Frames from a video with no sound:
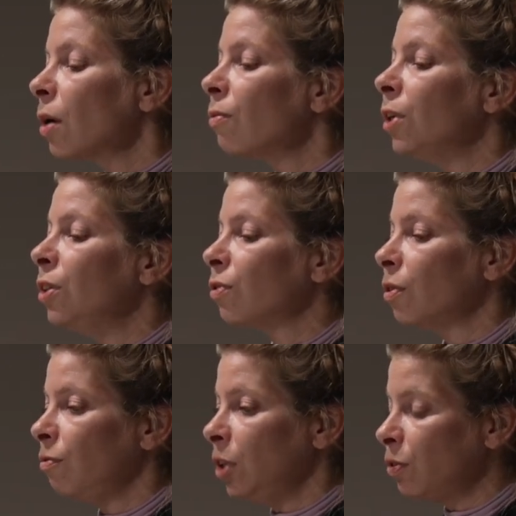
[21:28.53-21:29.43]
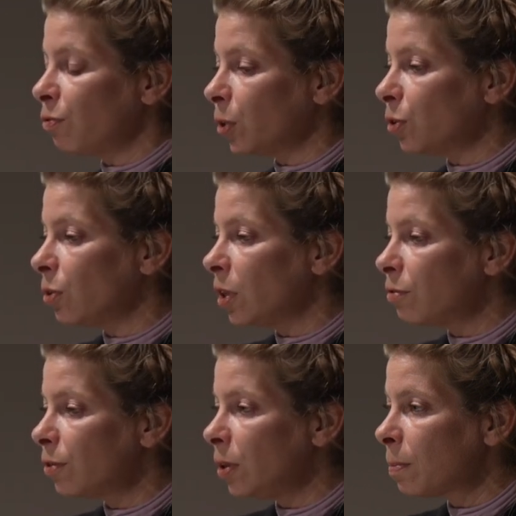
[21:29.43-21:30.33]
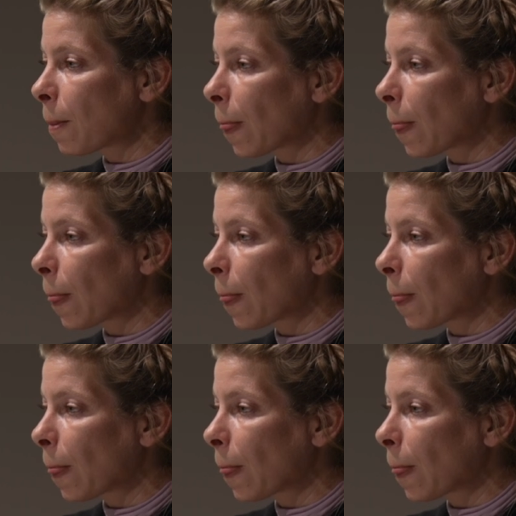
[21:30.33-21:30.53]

with photography.